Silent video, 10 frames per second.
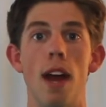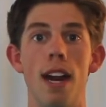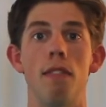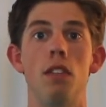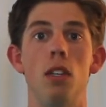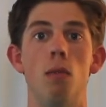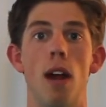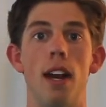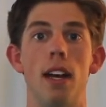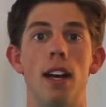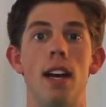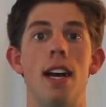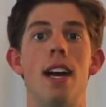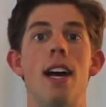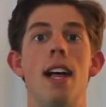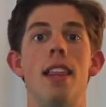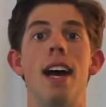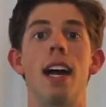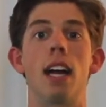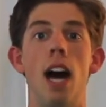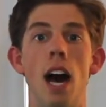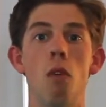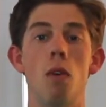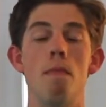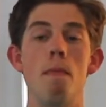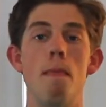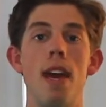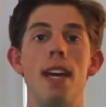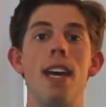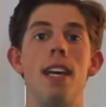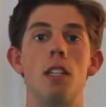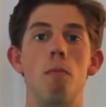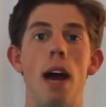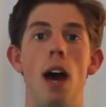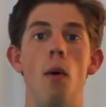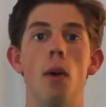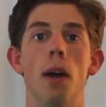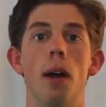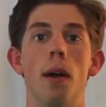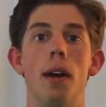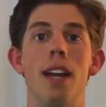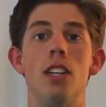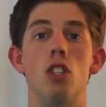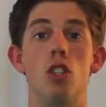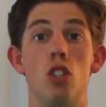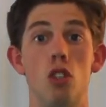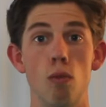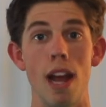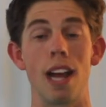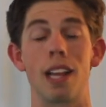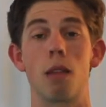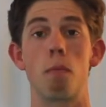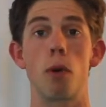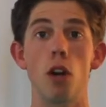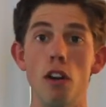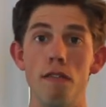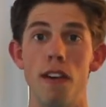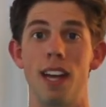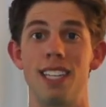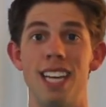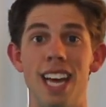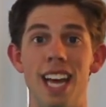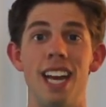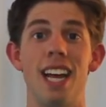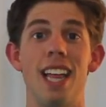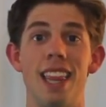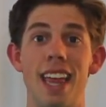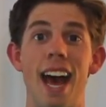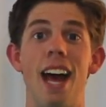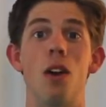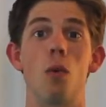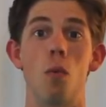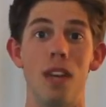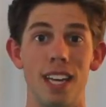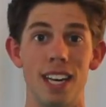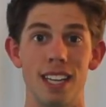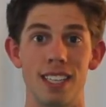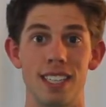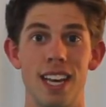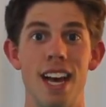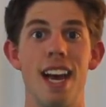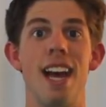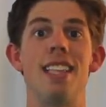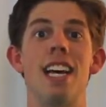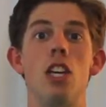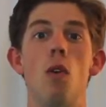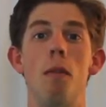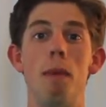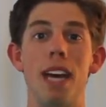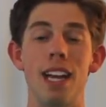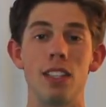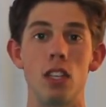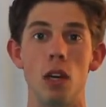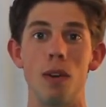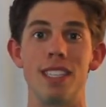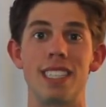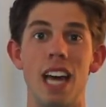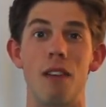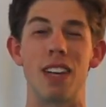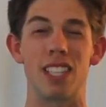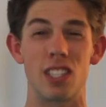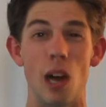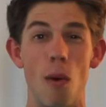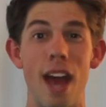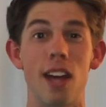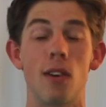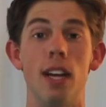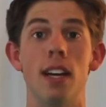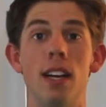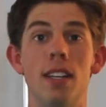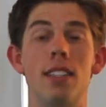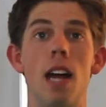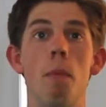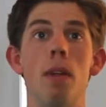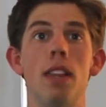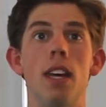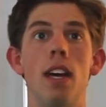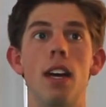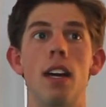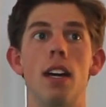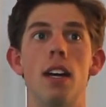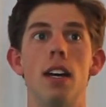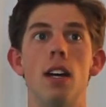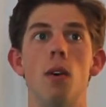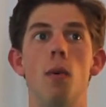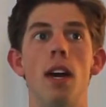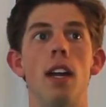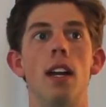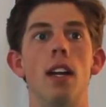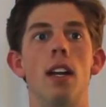right after you write it that God would make his power and his strength perfect in that weakness. And that you would begin to, instead of get so angry, stop and think, wait,